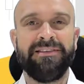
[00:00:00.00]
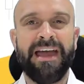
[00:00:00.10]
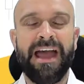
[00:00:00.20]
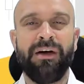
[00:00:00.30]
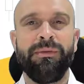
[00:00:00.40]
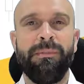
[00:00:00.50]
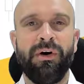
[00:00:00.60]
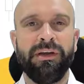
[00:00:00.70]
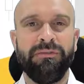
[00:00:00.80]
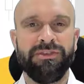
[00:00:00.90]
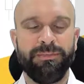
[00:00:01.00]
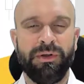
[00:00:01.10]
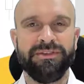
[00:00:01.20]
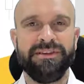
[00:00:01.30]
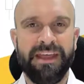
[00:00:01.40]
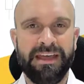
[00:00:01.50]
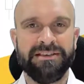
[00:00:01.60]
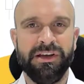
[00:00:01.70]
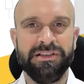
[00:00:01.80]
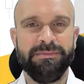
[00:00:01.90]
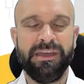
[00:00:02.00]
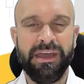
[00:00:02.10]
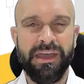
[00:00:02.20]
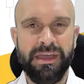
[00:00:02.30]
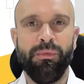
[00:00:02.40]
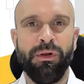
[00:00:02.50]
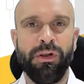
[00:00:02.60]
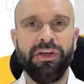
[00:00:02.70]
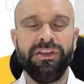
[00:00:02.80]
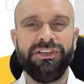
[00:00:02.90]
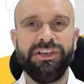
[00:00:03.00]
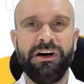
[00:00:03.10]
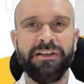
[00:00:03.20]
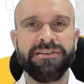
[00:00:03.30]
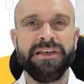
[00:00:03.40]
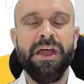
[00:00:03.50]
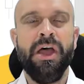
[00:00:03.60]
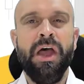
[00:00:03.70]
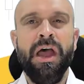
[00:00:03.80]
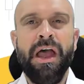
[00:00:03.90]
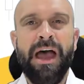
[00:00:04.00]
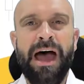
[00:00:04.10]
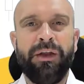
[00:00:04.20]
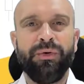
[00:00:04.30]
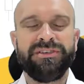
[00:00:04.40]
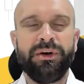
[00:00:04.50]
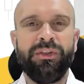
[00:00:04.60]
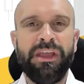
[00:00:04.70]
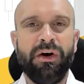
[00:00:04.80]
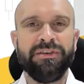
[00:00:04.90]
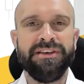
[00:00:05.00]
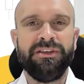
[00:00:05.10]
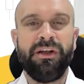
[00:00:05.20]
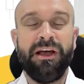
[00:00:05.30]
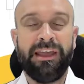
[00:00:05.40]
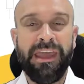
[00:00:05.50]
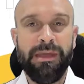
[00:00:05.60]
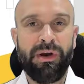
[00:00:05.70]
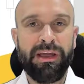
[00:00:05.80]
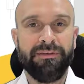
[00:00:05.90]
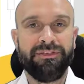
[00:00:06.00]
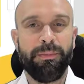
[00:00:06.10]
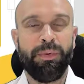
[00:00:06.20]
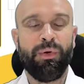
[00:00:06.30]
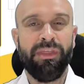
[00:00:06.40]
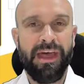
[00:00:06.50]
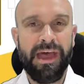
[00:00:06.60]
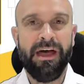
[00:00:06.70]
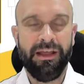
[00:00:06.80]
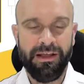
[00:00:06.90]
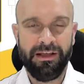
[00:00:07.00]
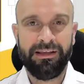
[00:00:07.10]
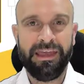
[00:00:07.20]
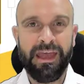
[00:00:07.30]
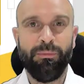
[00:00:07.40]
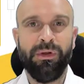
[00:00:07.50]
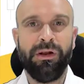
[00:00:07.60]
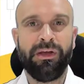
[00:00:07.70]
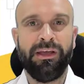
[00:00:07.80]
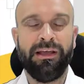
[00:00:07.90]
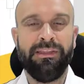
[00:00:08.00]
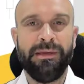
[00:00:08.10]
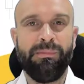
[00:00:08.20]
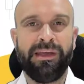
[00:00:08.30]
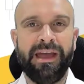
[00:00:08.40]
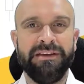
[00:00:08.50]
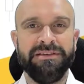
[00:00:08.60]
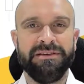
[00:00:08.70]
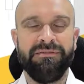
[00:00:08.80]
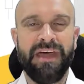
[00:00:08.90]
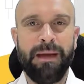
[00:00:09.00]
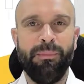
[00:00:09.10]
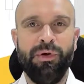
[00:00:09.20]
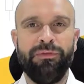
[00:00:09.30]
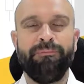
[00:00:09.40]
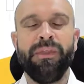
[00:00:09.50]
So how the market responds to that is going to be key. We'll look at the charts. And also on the Aussie dollar, a key break of support there. Again, we're looking at the implications of that move.